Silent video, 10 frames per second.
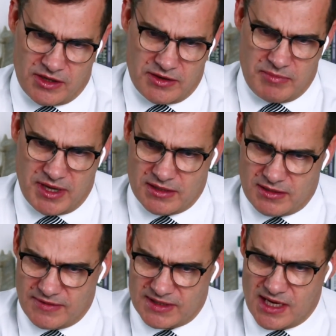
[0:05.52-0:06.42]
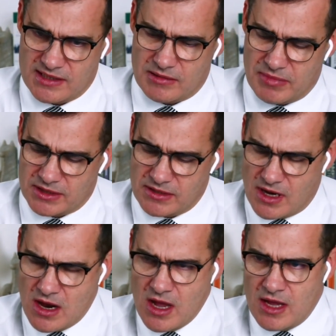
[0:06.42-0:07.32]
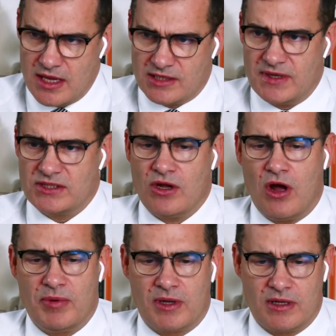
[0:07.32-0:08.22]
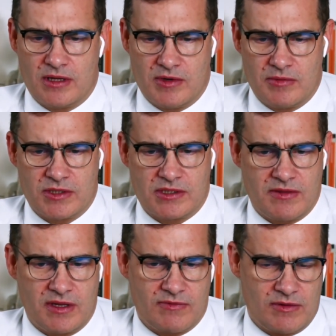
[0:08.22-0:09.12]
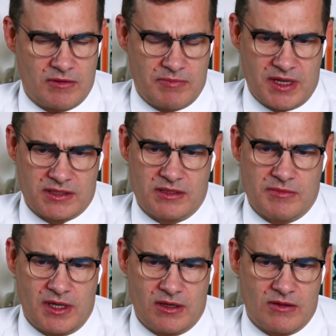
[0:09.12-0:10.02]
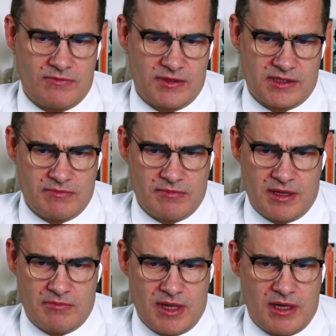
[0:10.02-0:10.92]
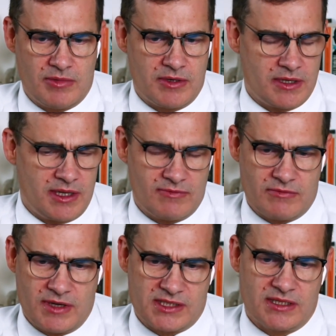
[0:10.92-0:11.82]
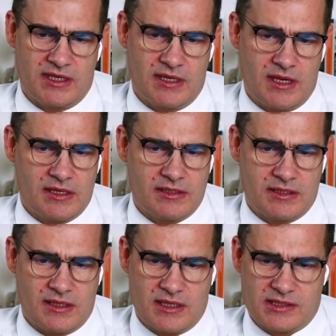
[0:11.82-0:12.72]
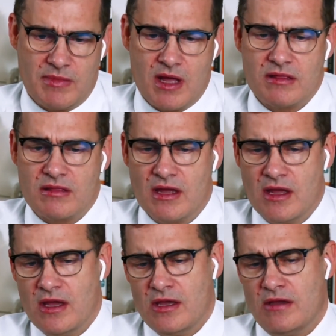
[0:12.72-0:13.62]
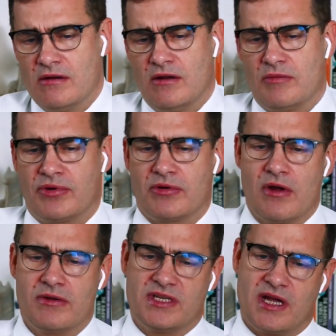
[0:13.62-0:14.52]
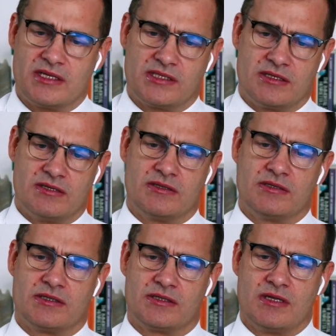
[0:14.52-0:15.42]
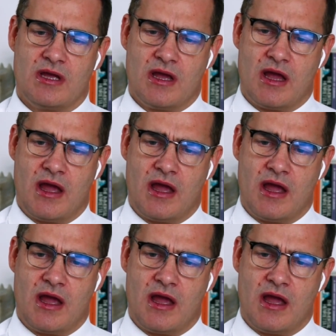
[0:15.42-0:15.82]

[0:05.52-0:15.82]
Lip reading: And you painted a fantastic picture there. It's very topical at the moment because I think if I look back to the mining conference in Melbourne and even recently in London last month, you had a lot of protesters,